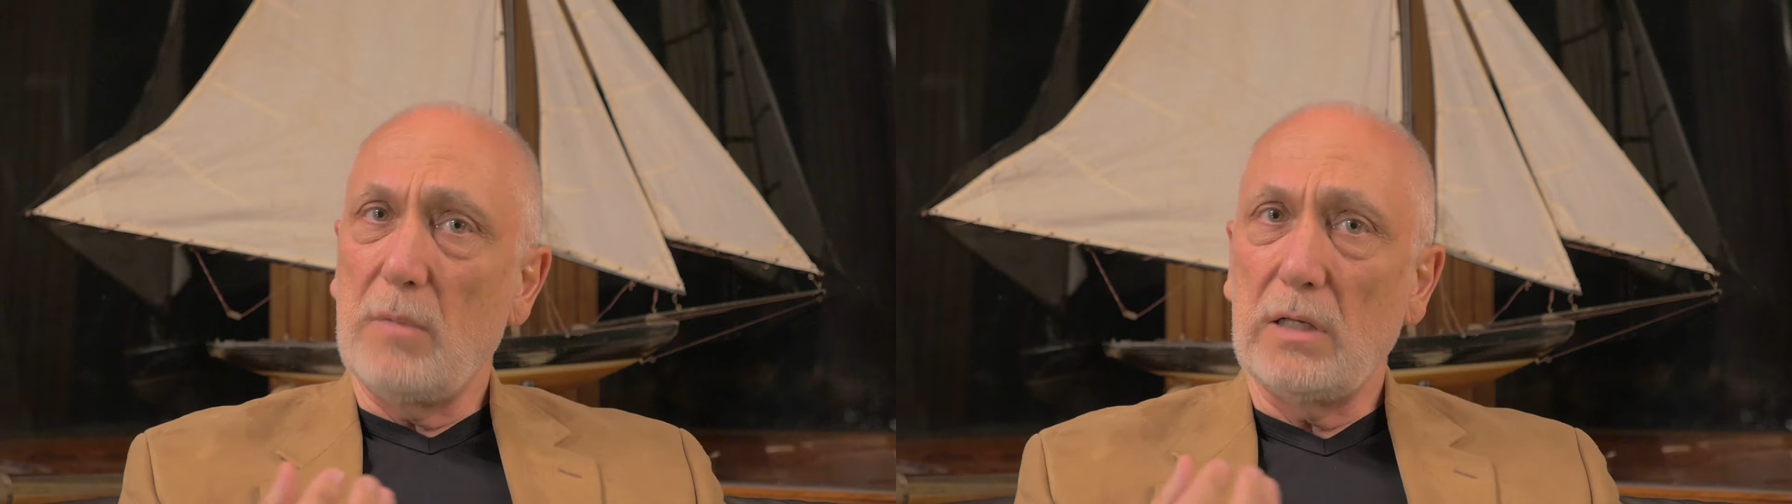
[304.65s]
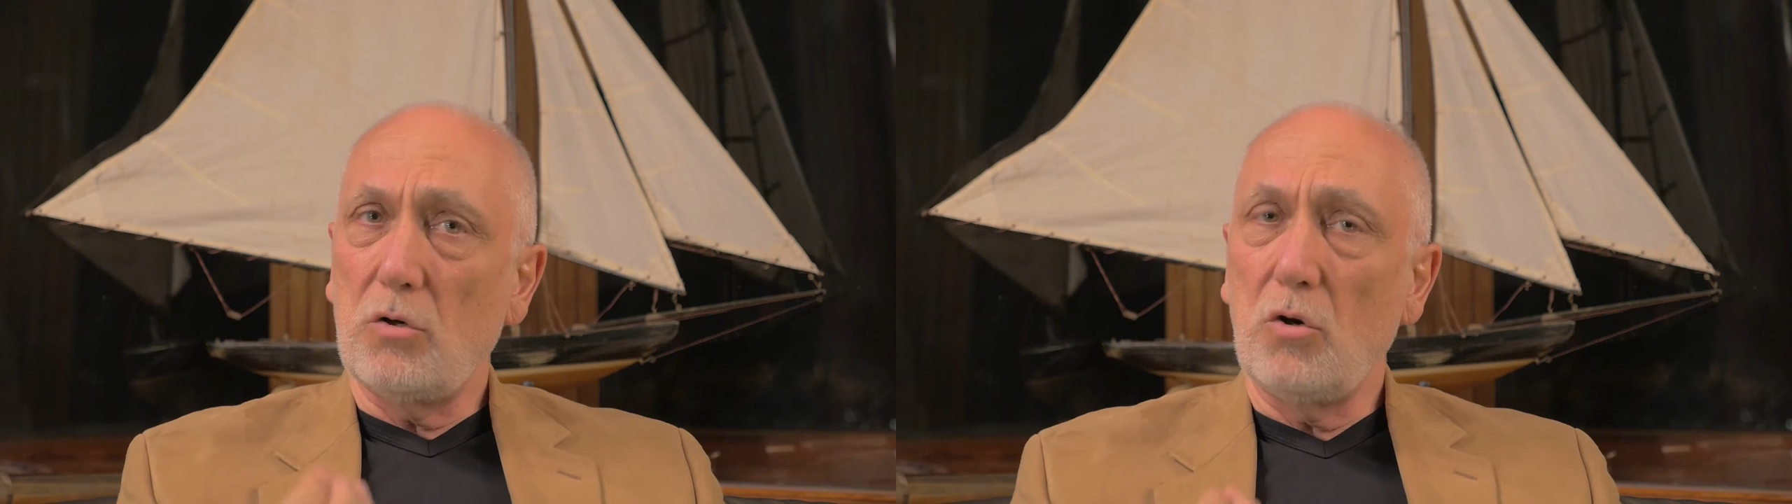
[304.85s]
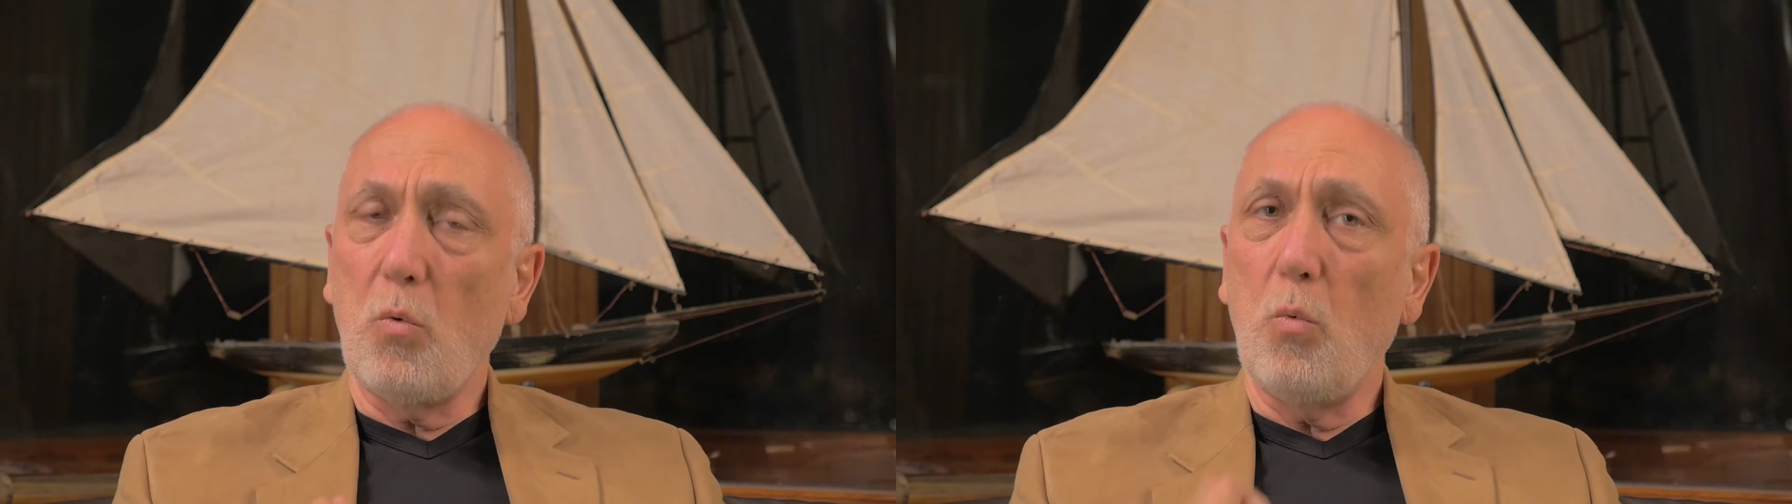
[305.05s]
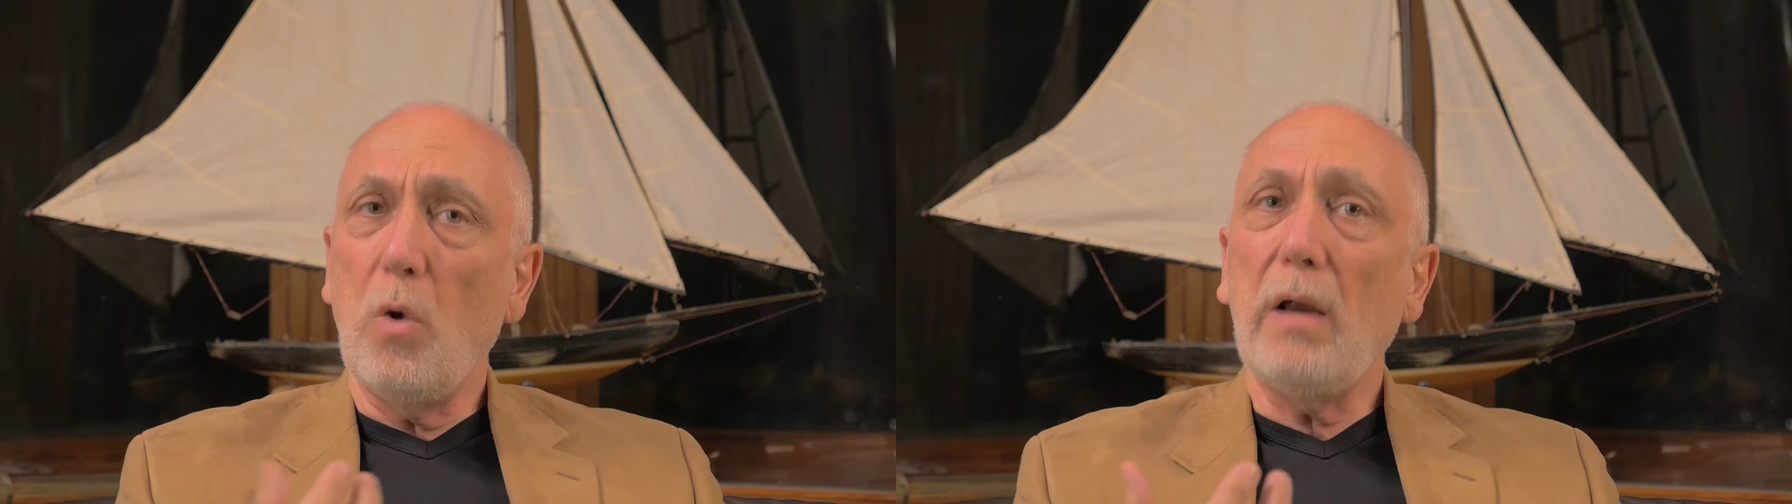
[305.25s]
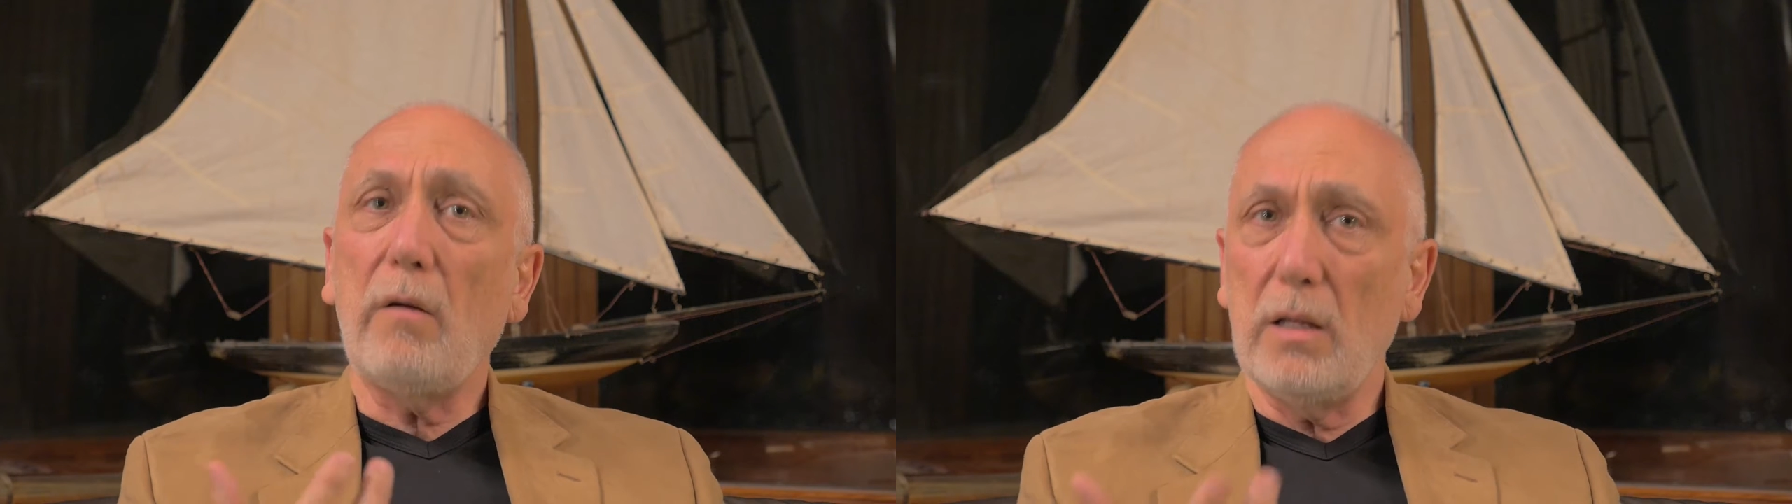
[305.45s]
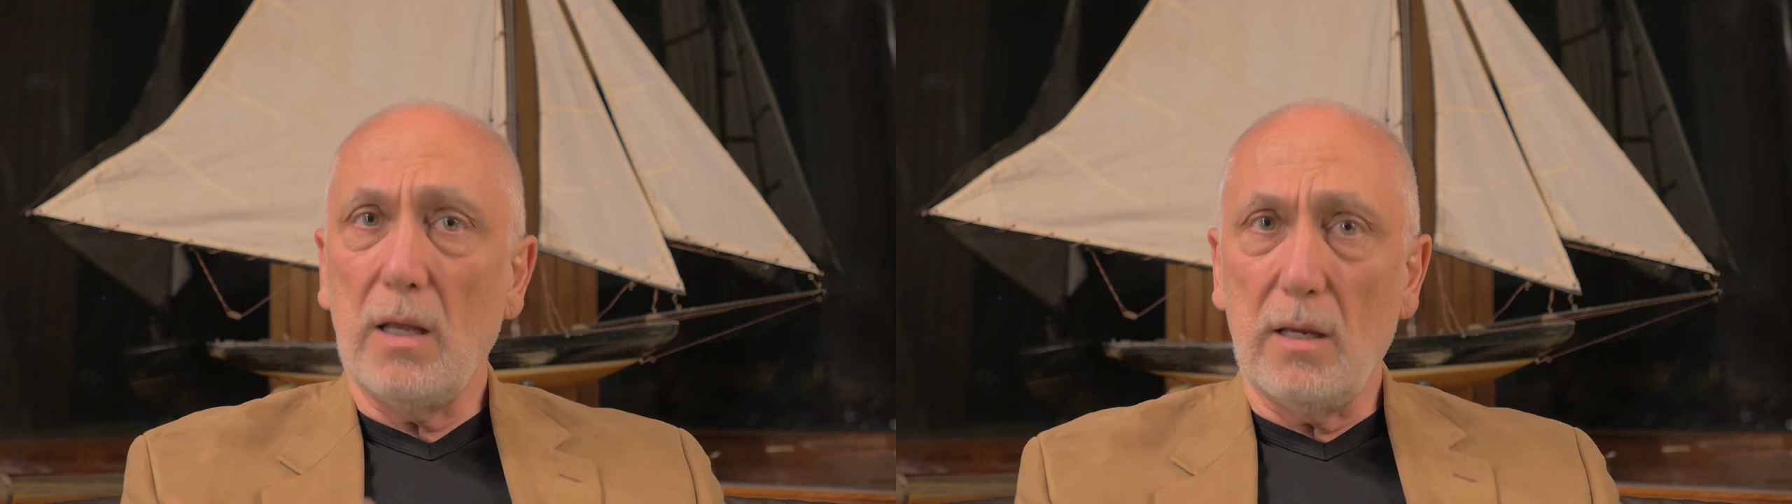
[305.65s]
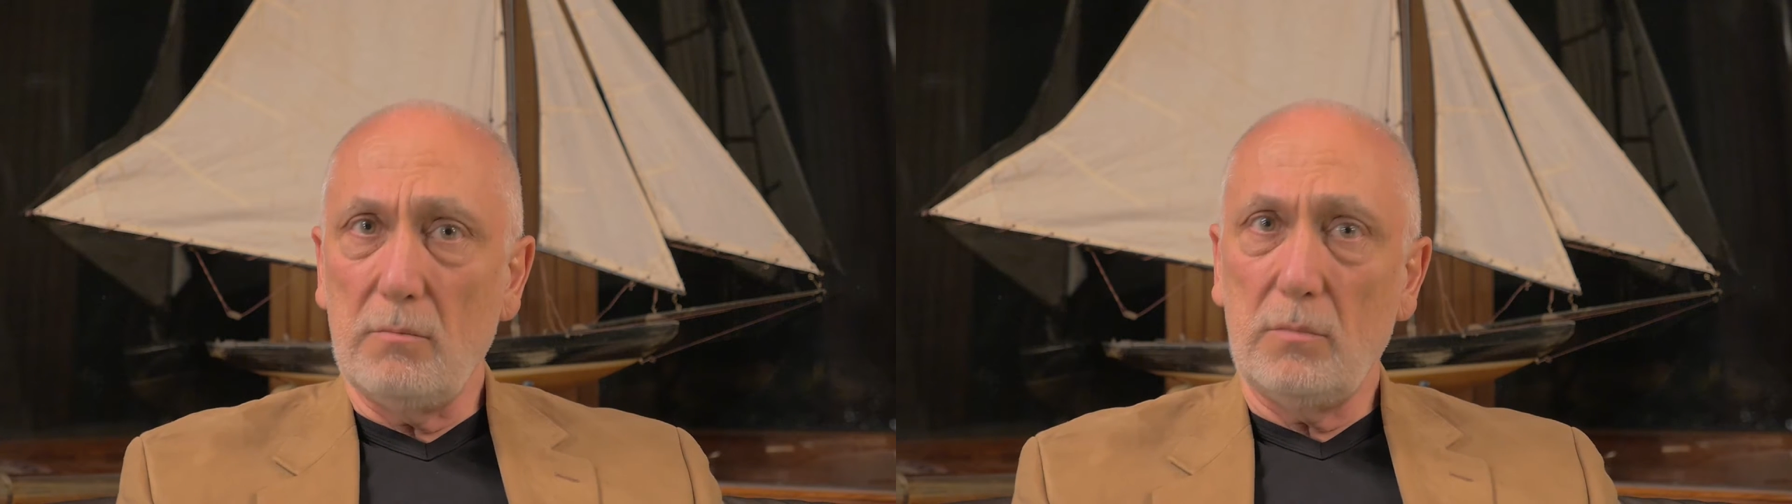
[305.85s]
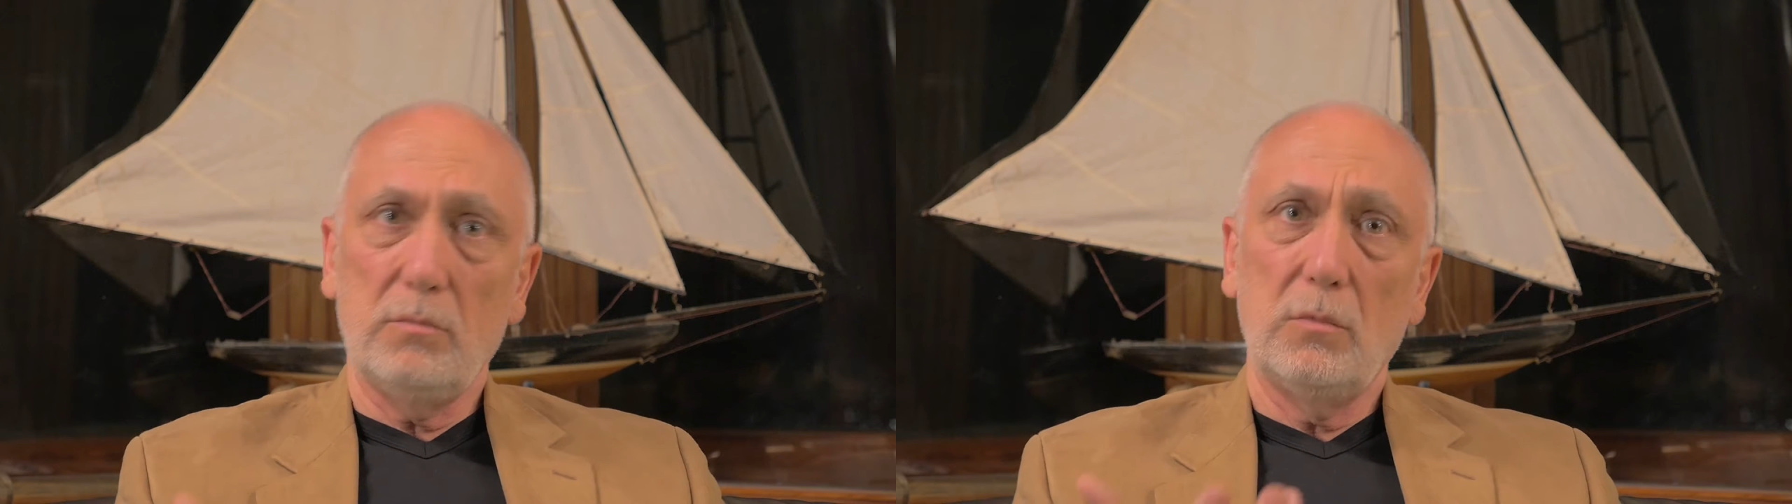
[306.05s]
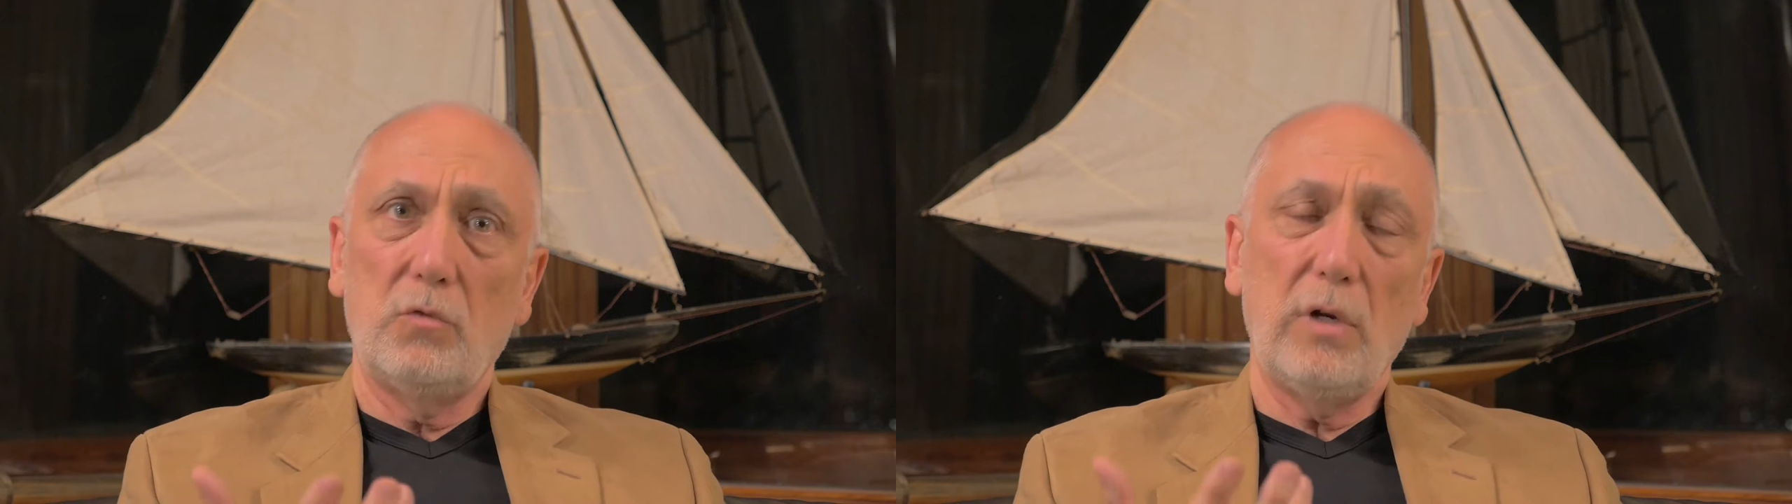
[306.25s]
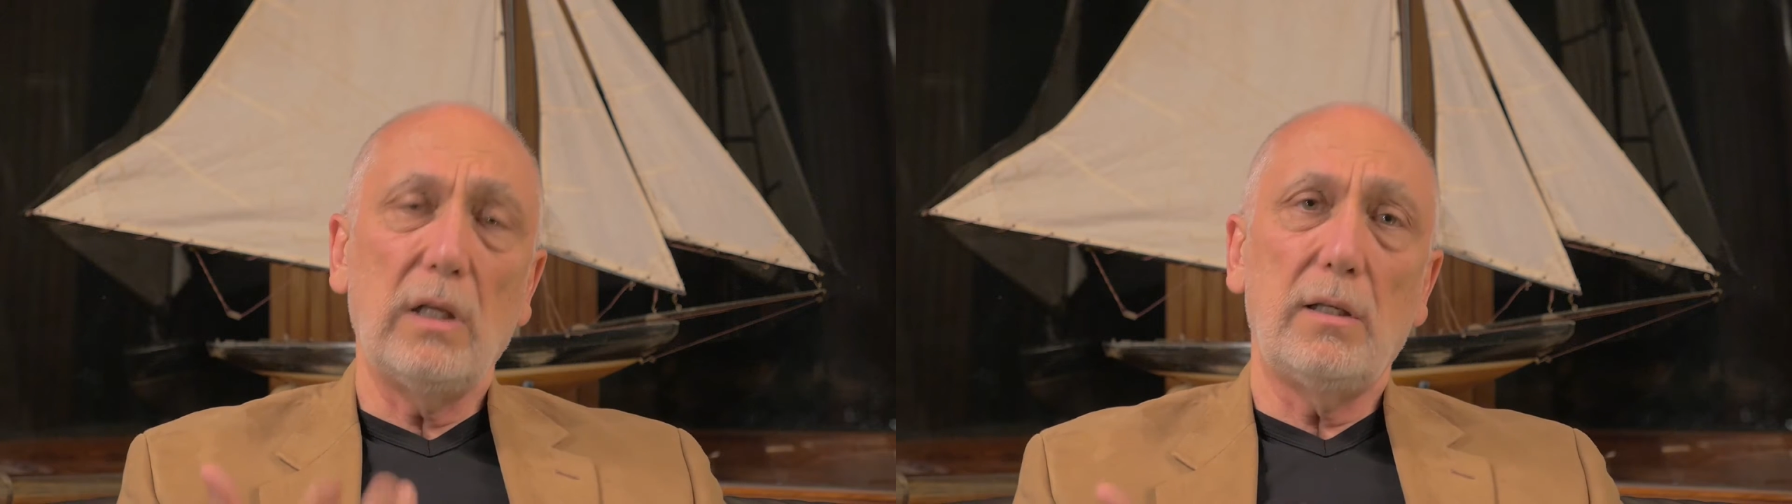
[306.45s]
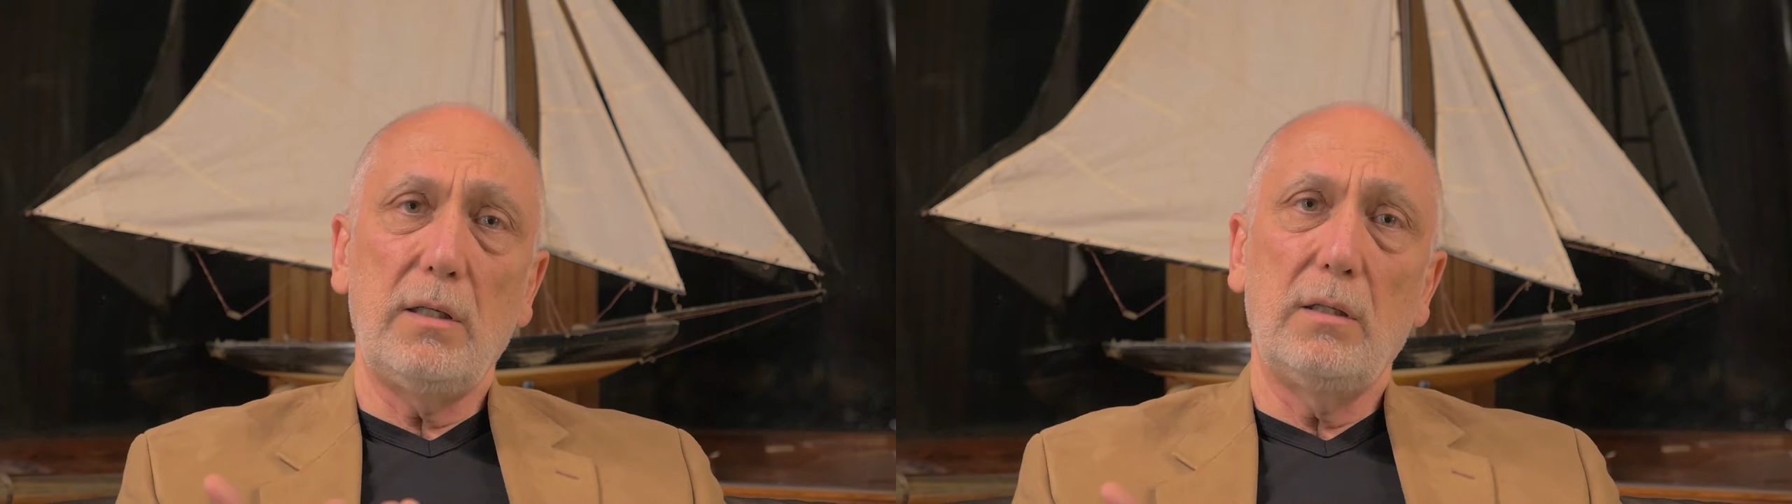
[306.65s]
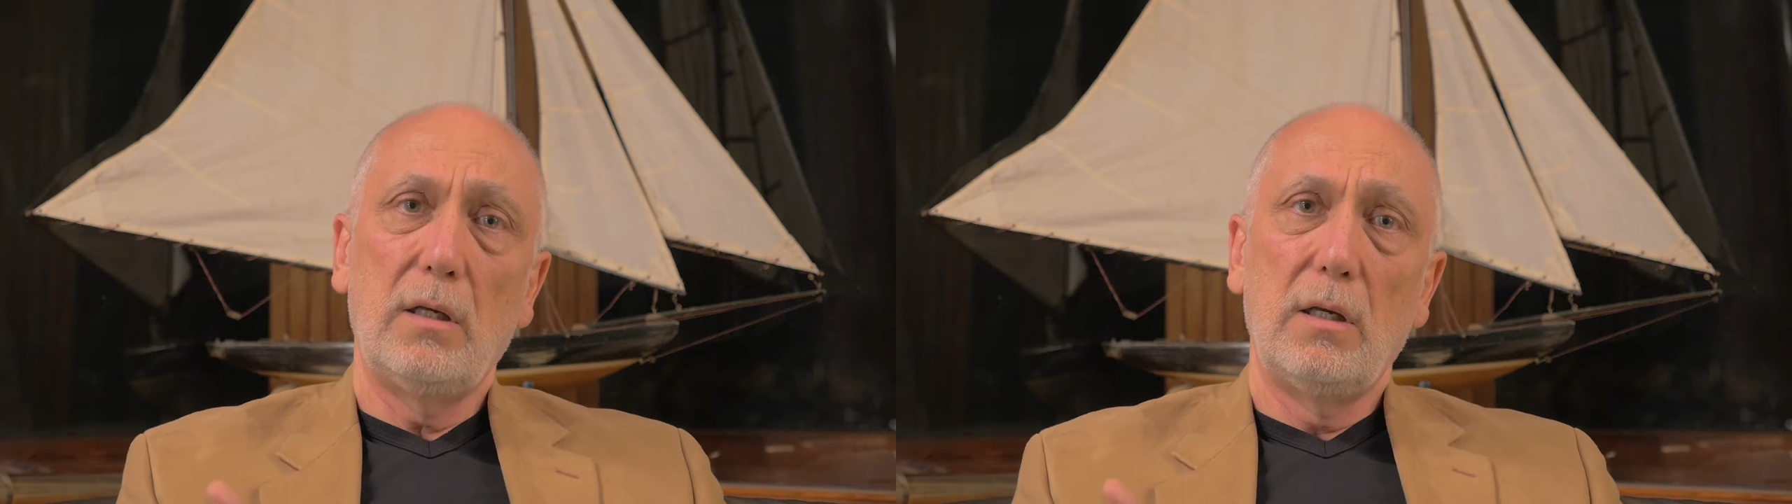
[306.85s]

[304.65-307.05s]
I don't know where I am, really.